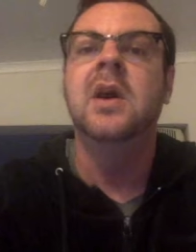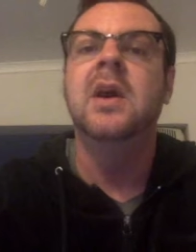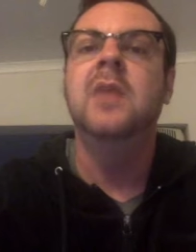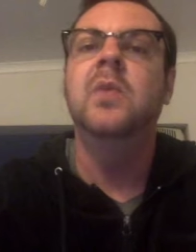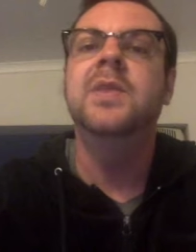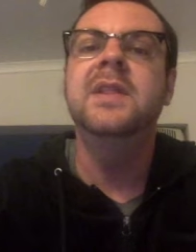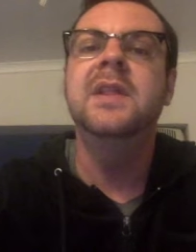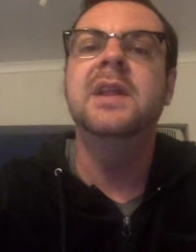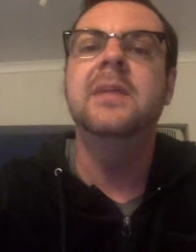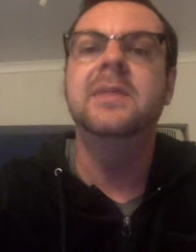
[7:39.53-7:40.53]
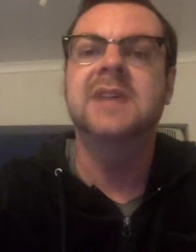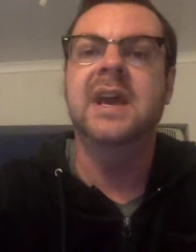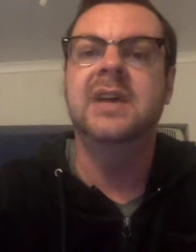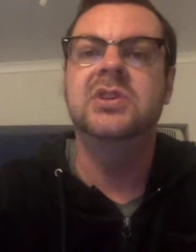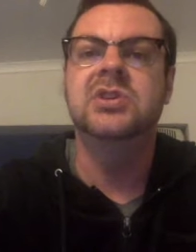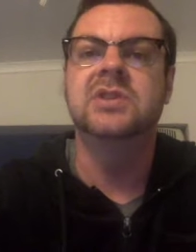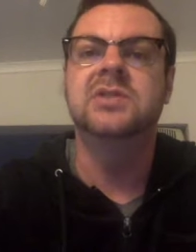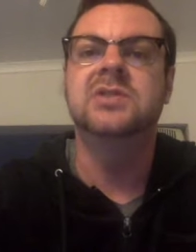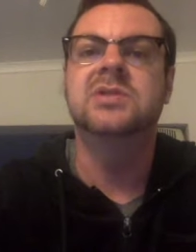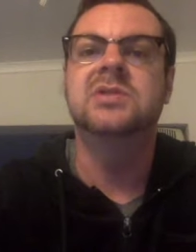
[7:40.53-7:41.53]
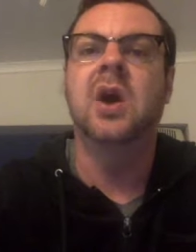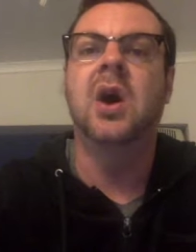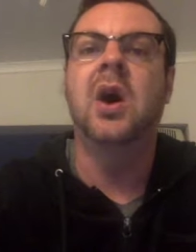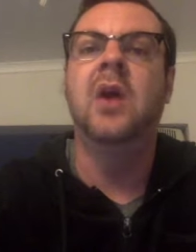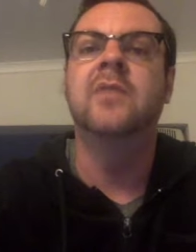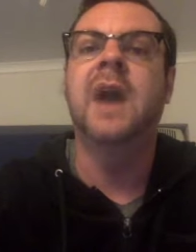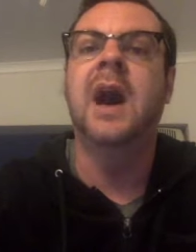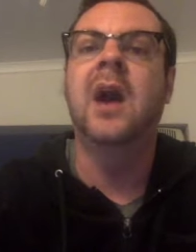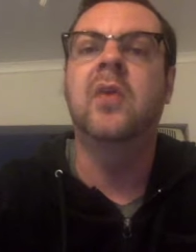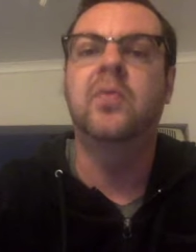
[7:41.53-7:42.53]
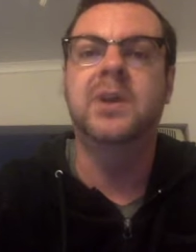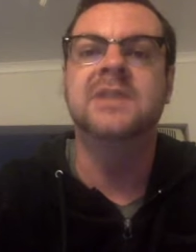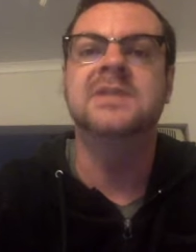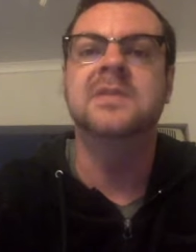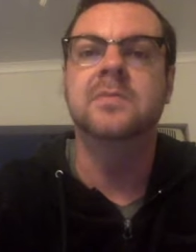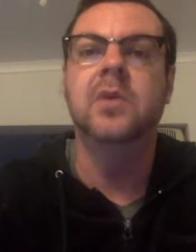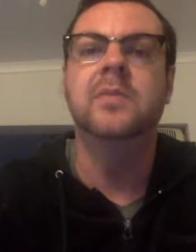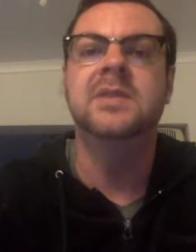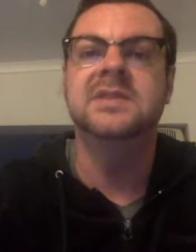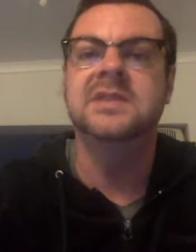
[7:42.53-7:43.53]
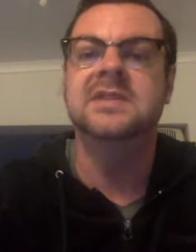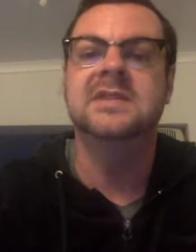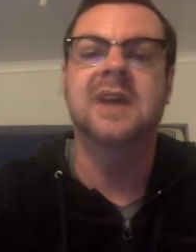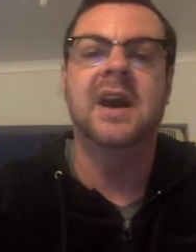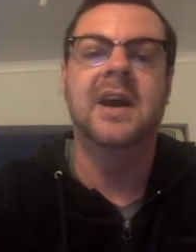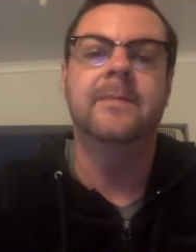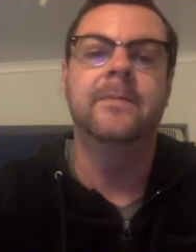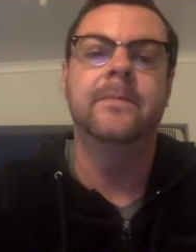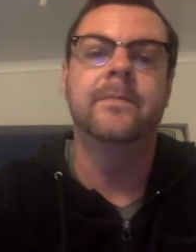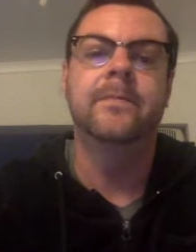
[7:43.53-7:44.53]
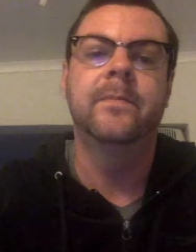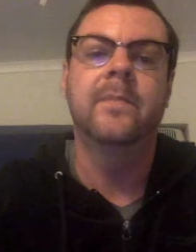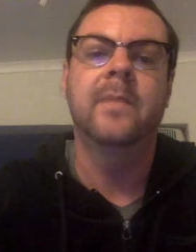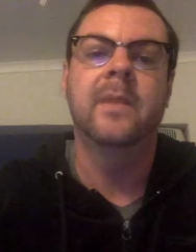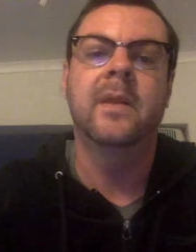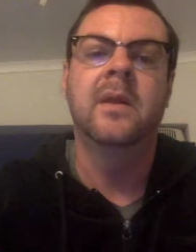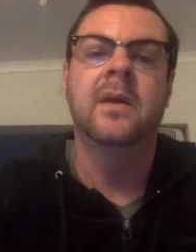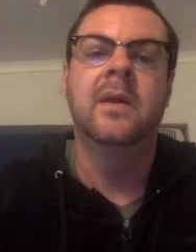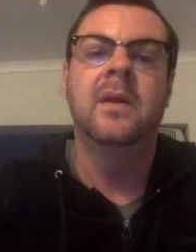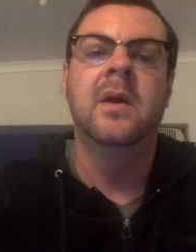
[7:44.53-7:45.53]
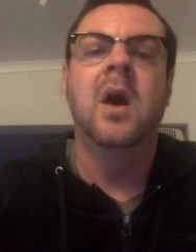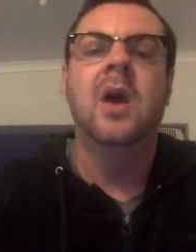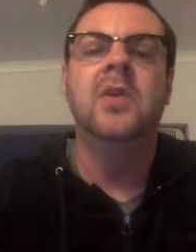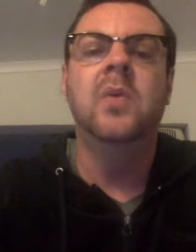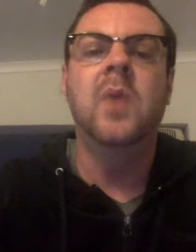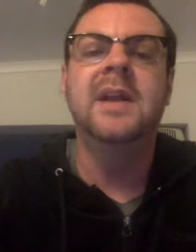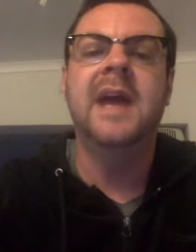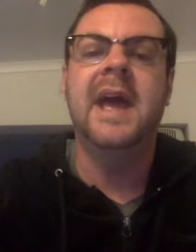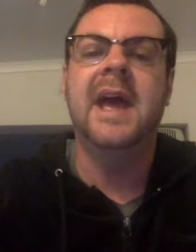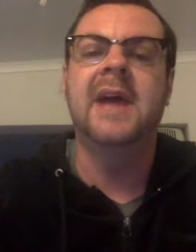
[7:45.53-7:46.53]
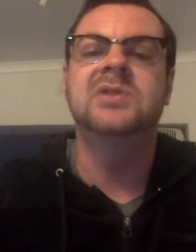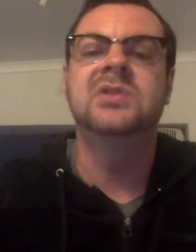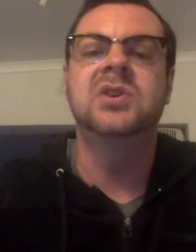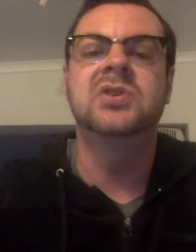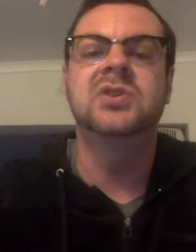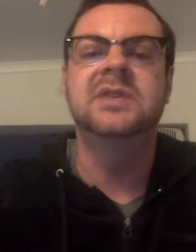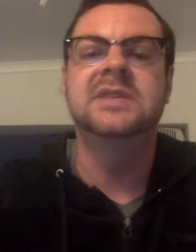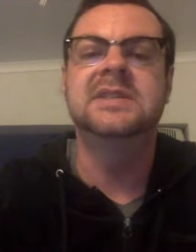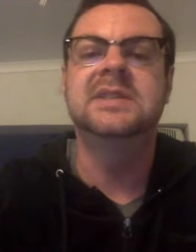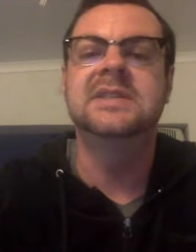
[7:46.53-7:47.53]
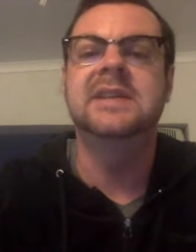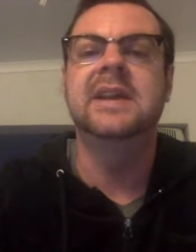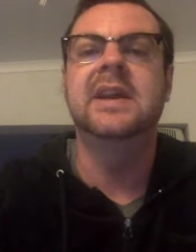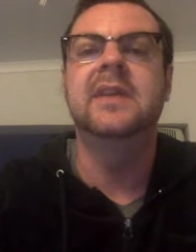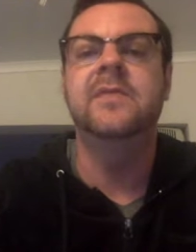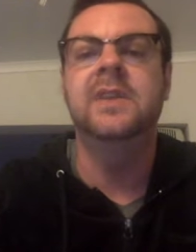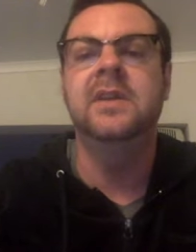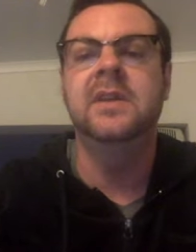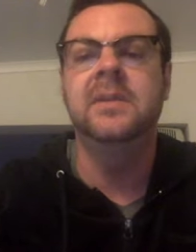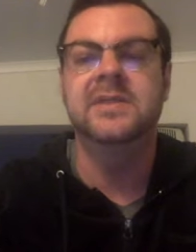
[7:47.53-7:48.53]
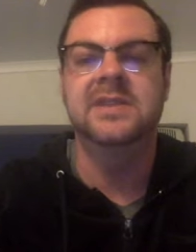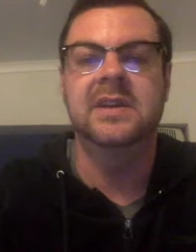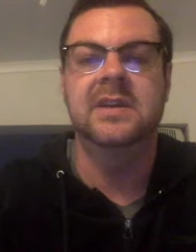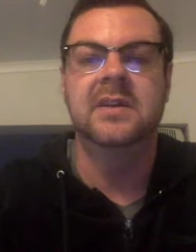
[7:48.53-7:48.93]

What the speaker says: within the limitations of our present moment in time. On the one hand, social distancing can feel limiting.